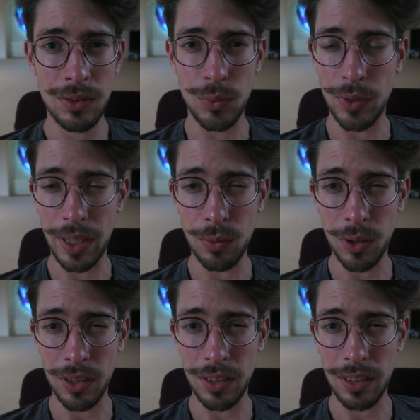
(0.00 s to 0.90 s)
Today,
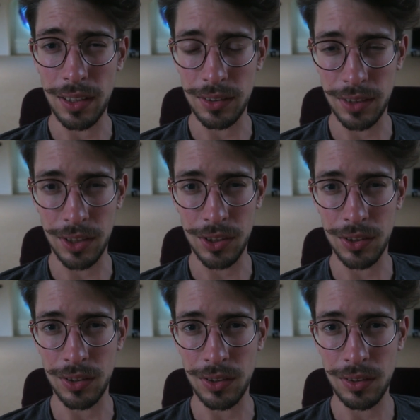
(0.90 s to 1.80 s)
one
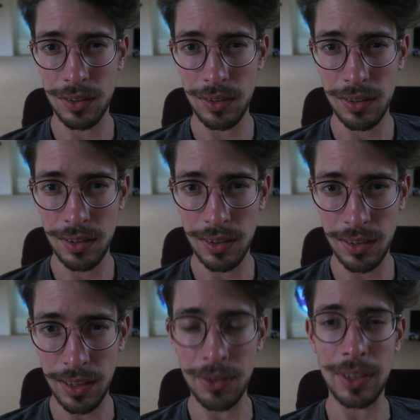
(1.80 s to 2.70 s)
essential
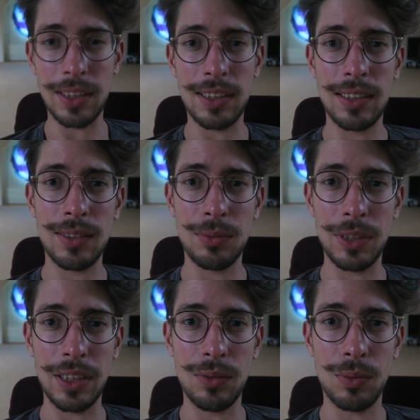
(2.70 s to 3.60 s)
clearing we
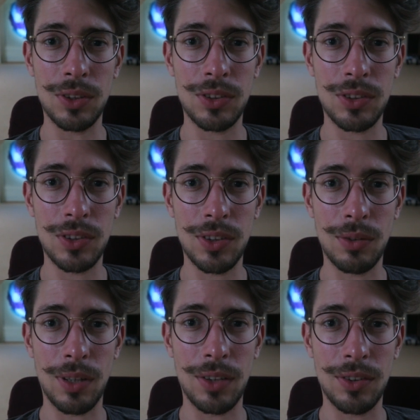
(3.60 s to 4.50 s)
did was
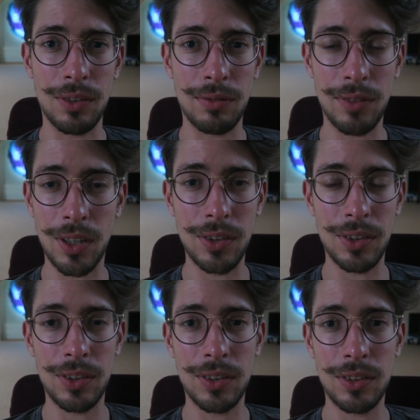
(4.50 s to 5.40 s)
around the
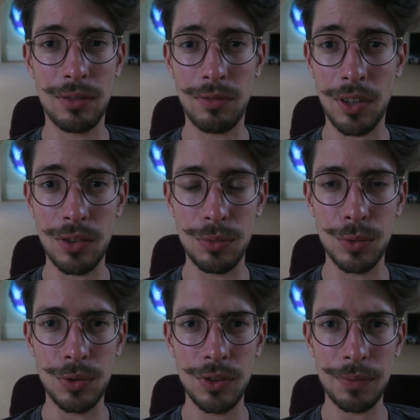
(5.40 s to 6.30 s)
father
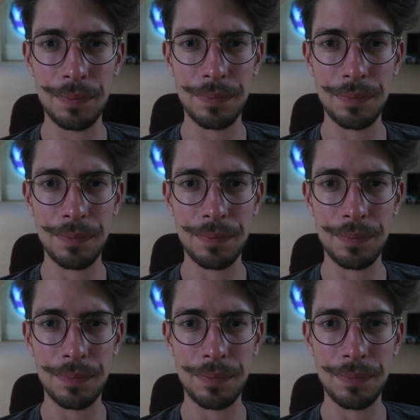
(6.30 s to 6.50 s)
wound.